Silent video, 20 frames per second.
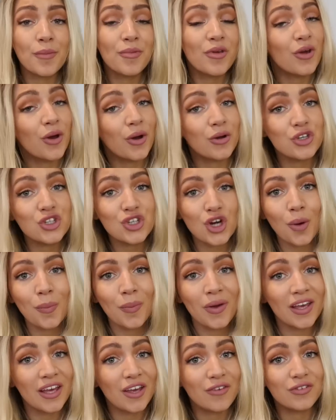you go
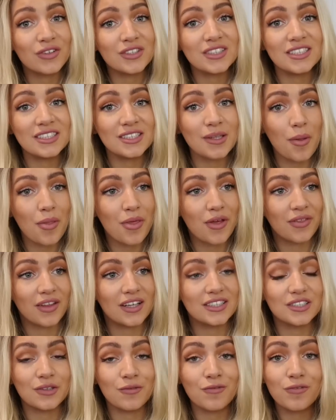shopping, if you see something
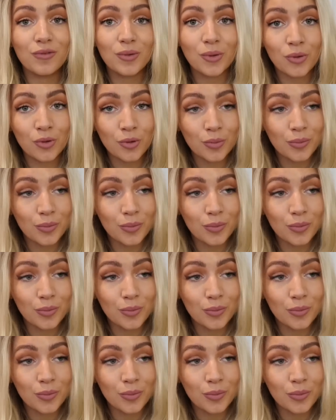that's in floral